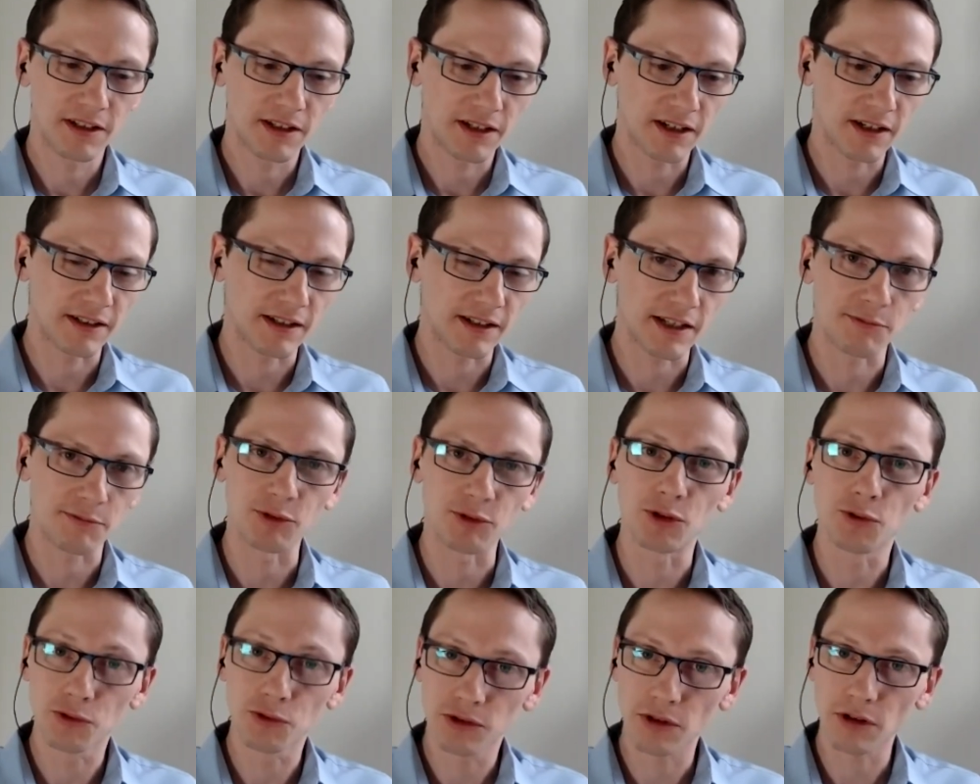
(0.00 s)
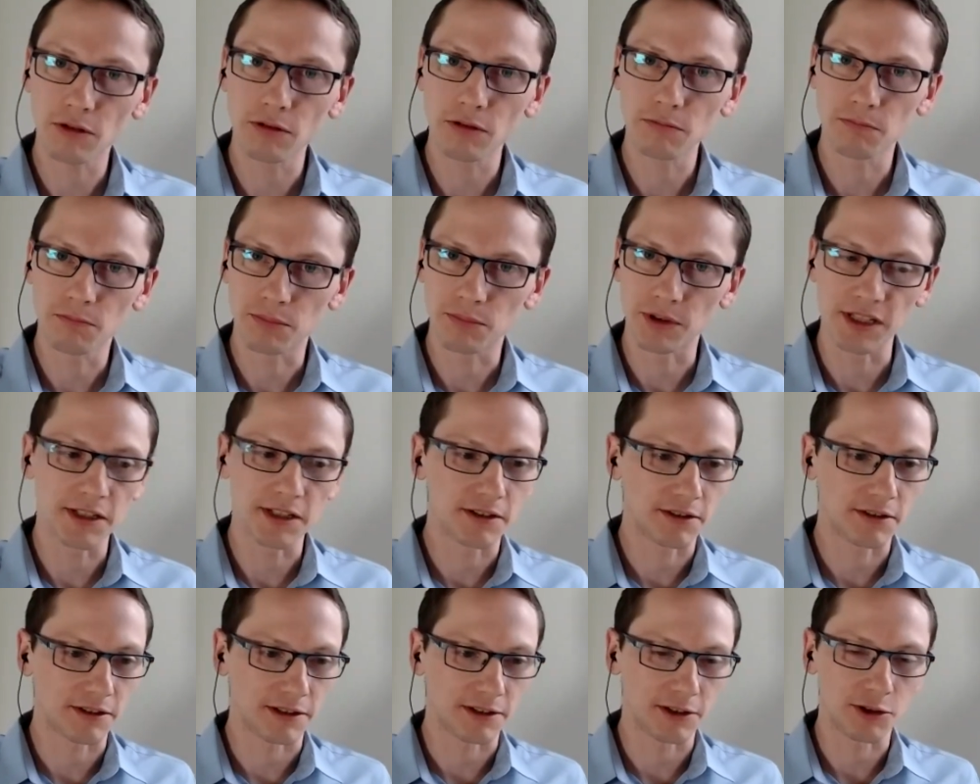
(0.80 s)
And as we do so,
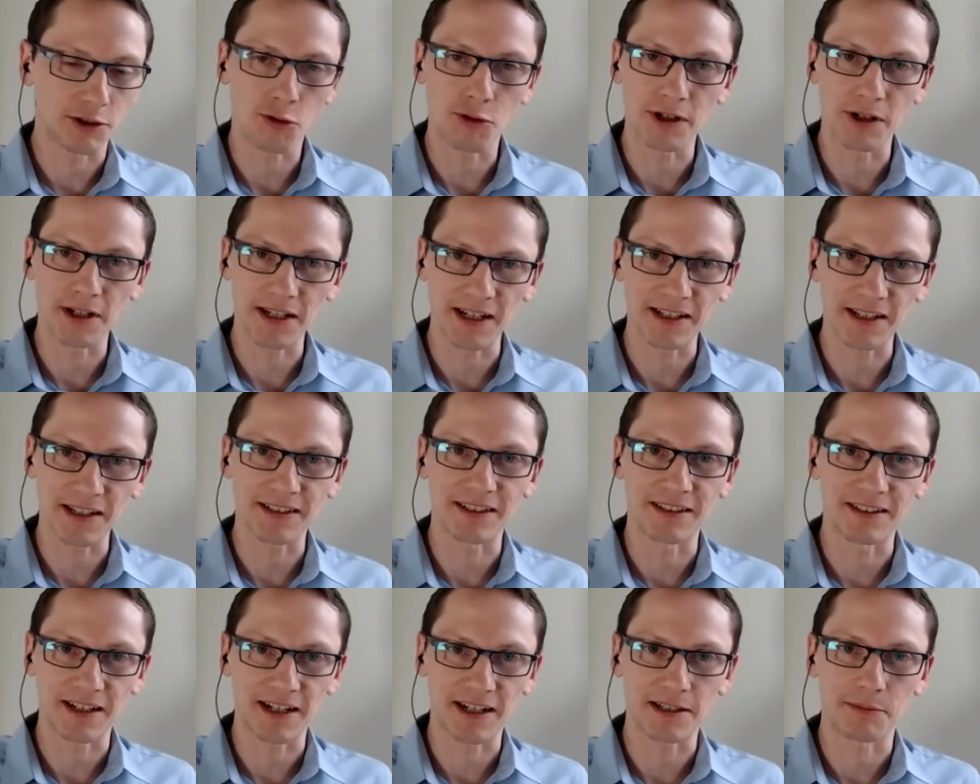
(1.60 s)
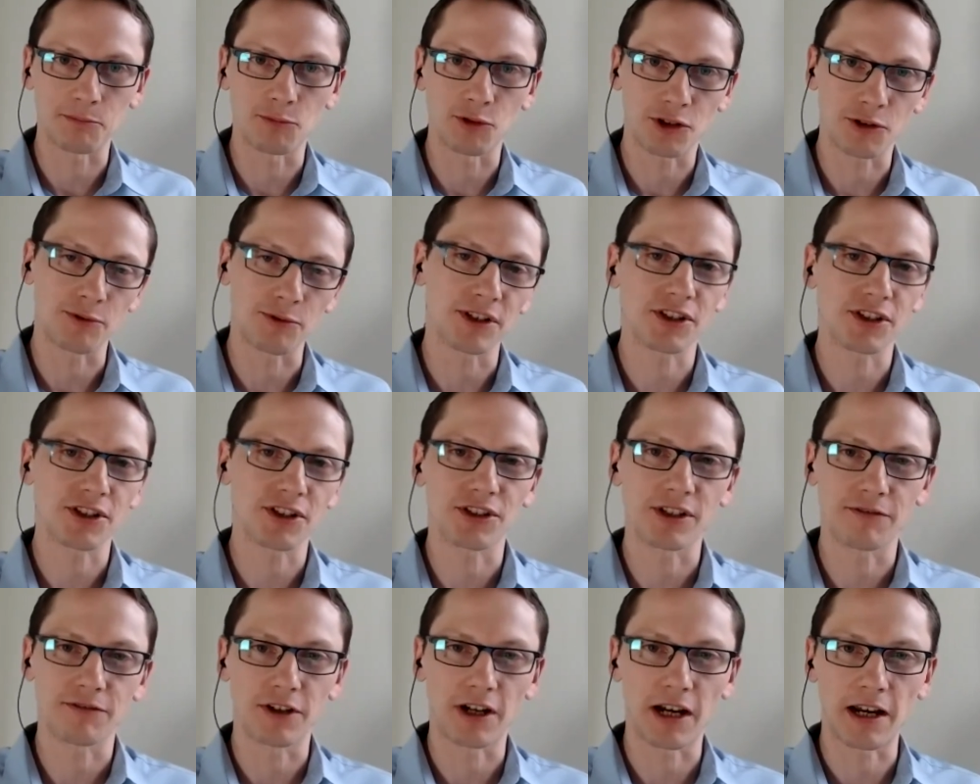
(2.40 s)
please uh, go ahead and add more questions
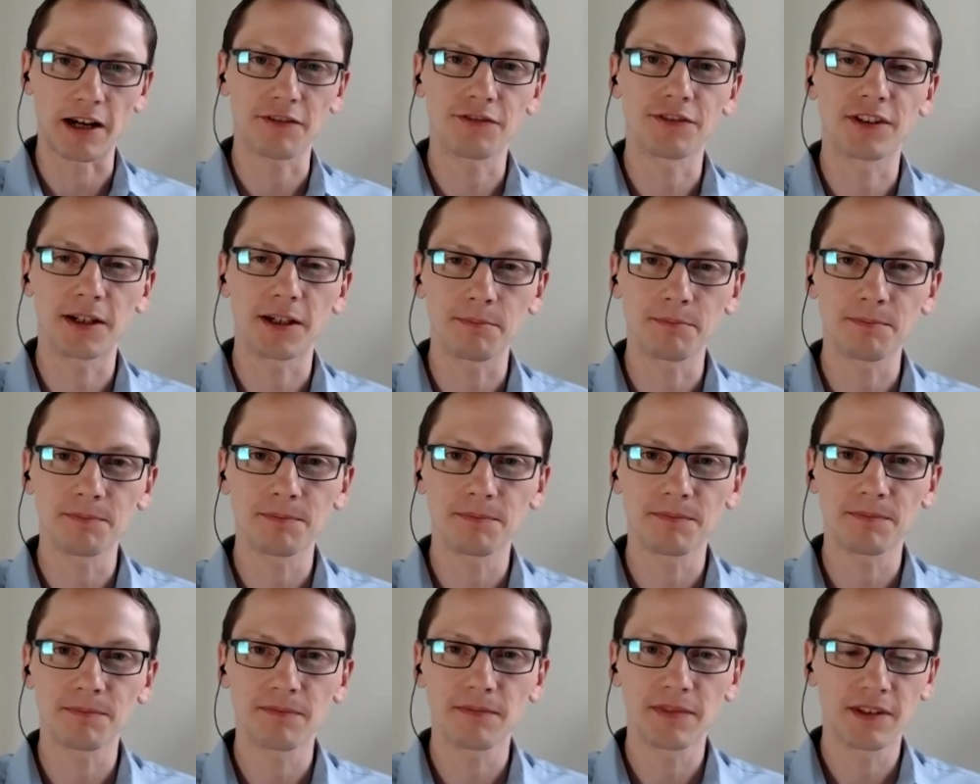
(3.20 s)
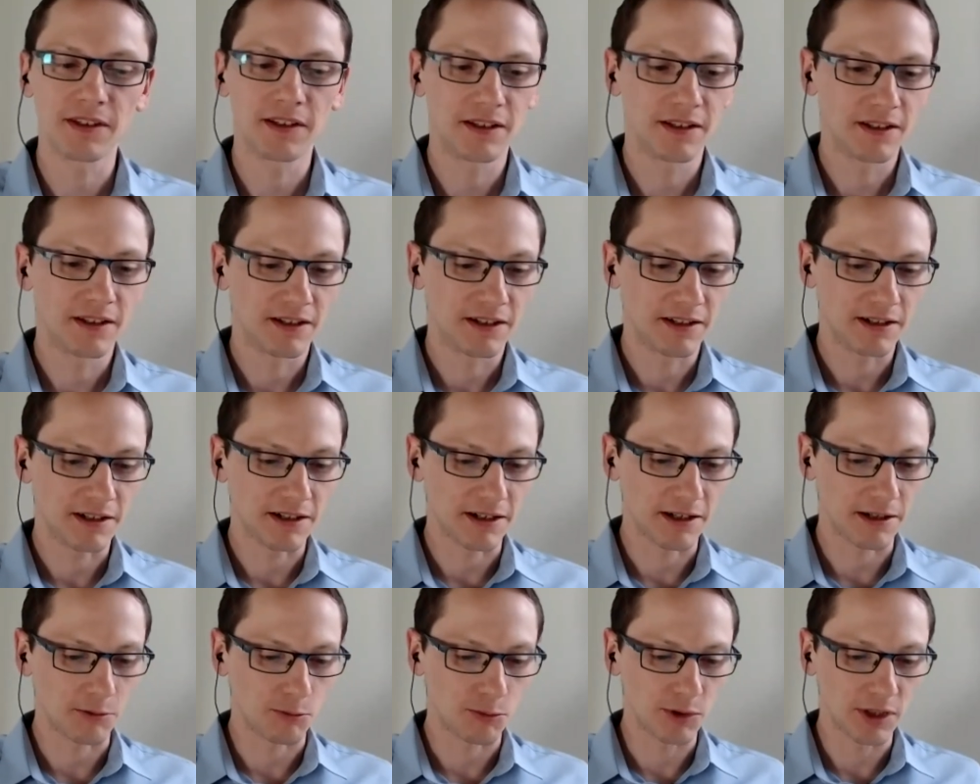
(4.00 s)
if you have them.
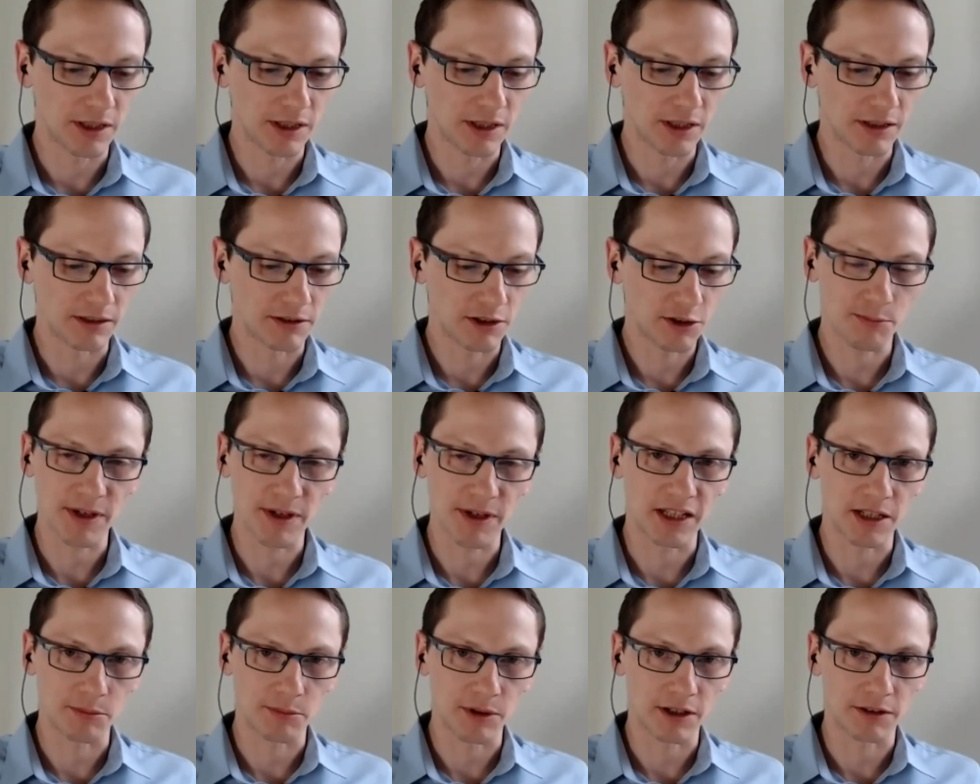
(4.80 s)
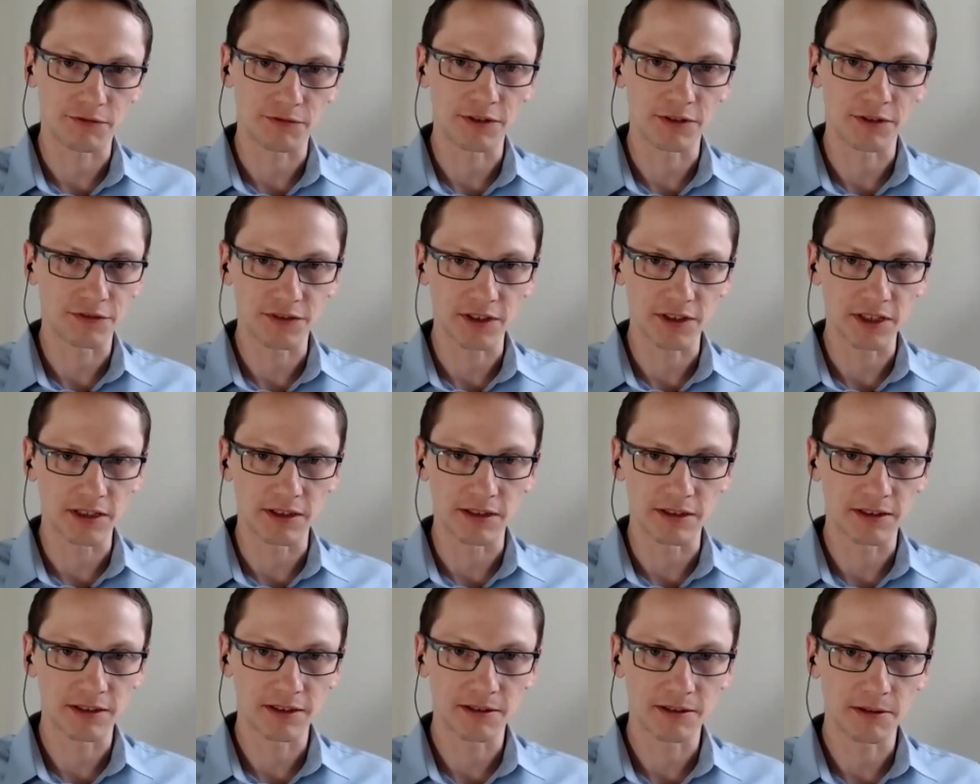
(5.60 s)
Uh, we'll spend about
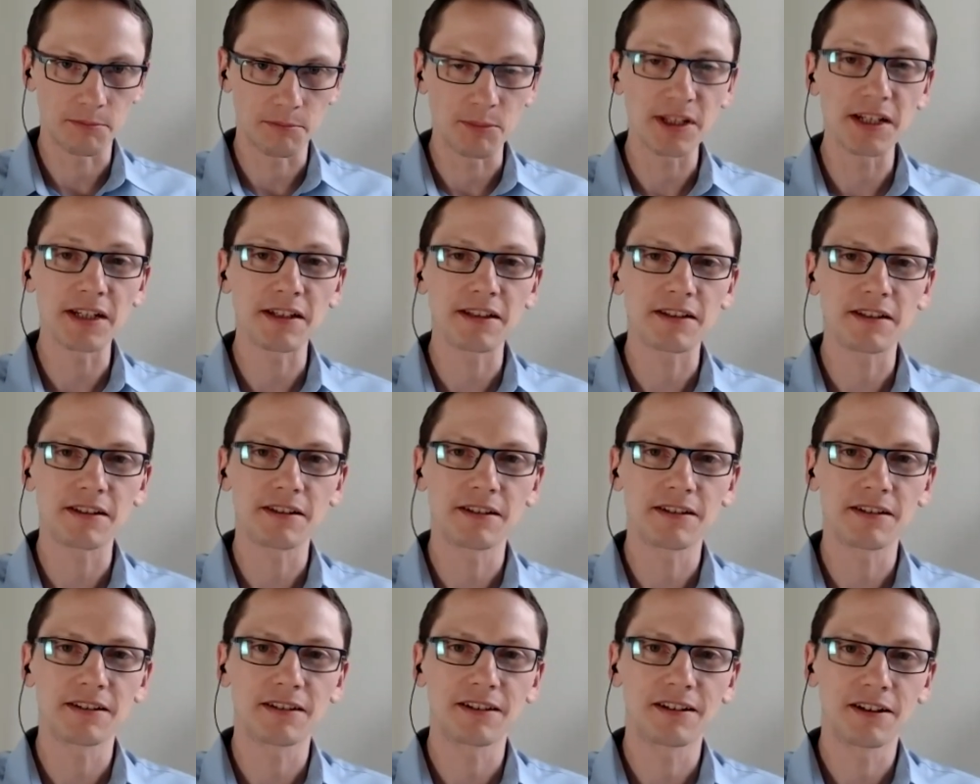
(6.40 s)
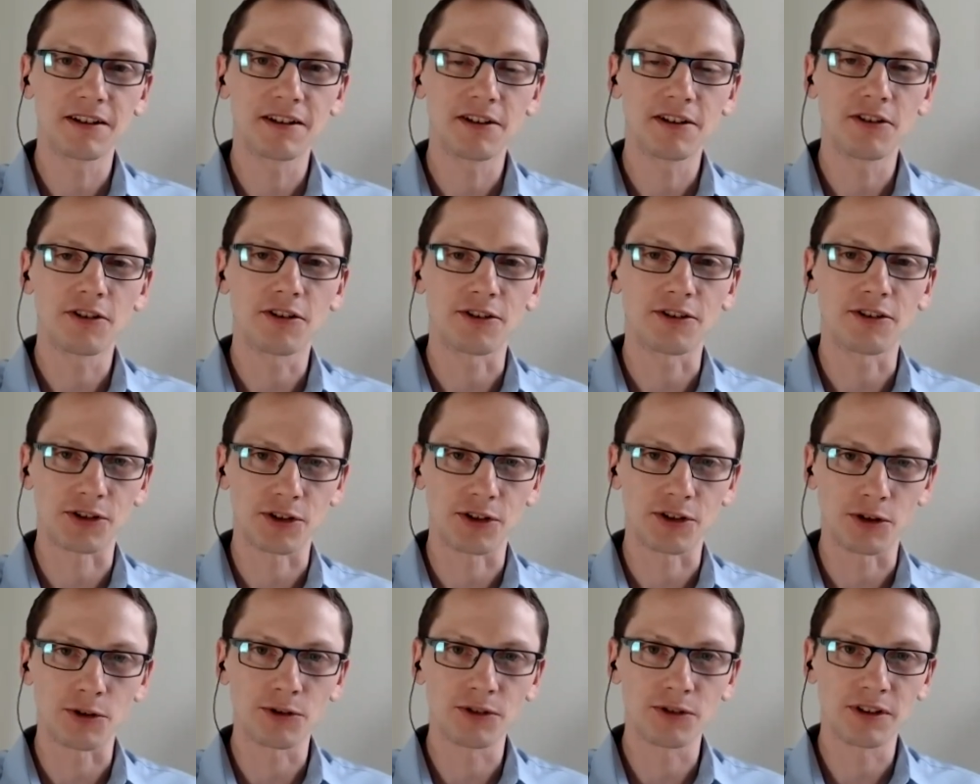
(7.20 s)
15 minutes or
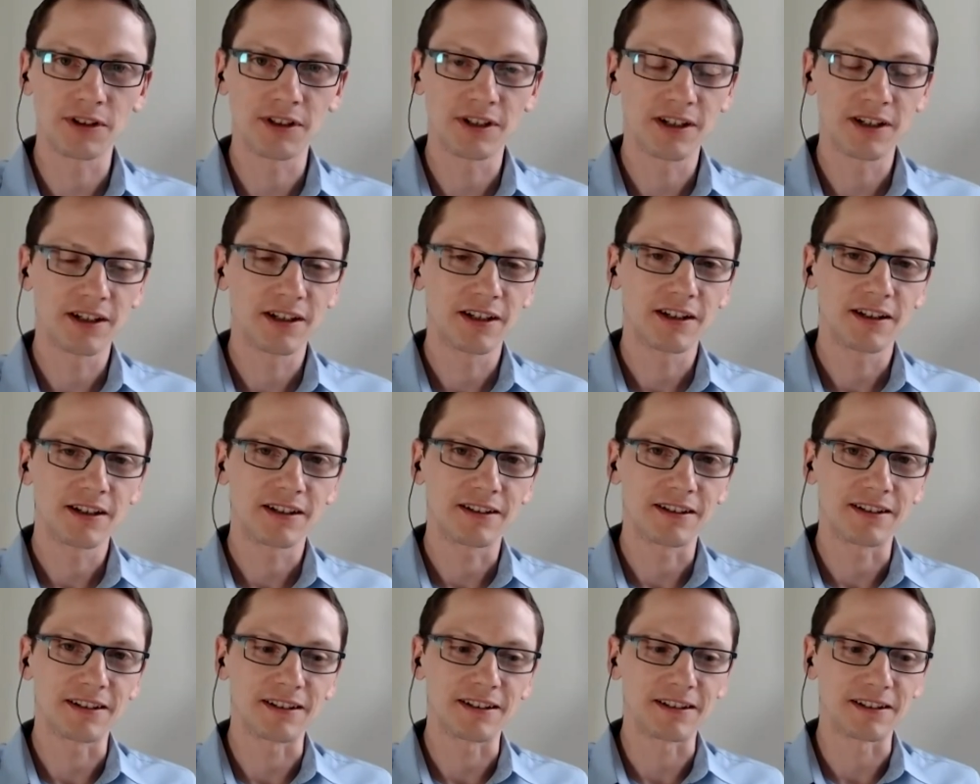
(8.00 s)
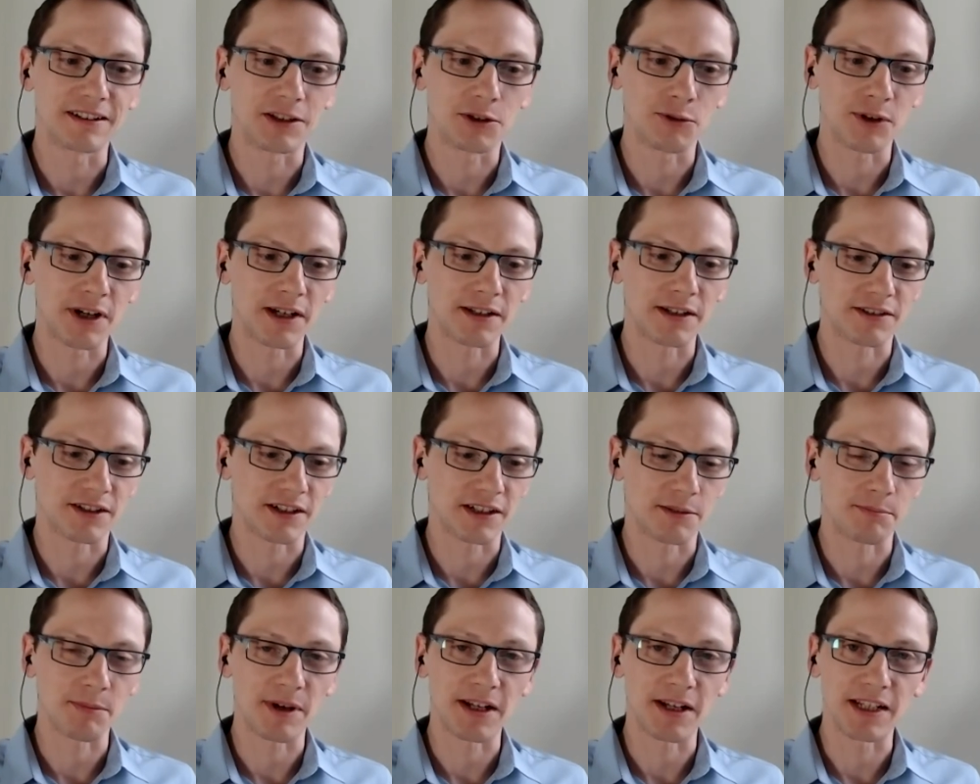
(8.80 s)
so uh, to answer
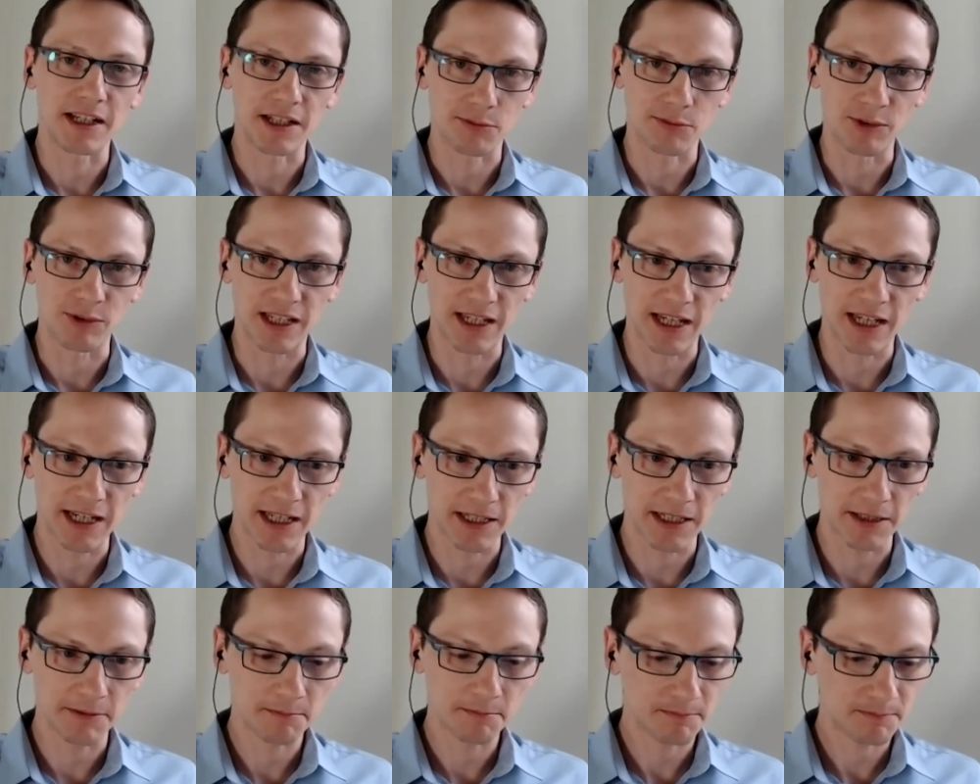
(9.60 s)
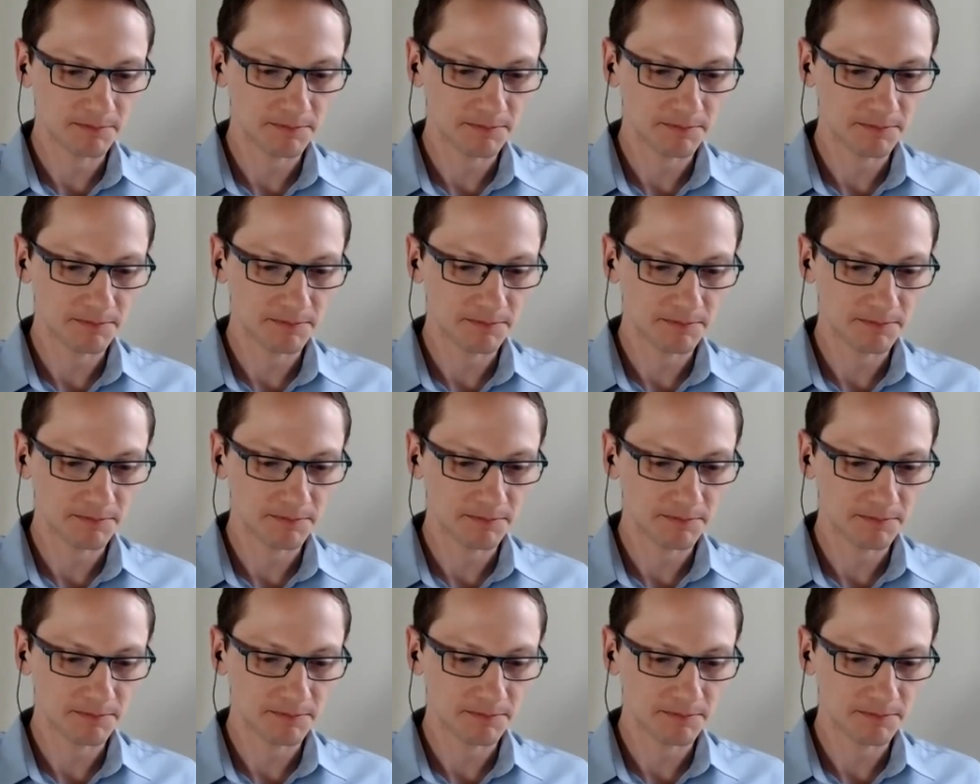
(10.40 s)
as many as we can.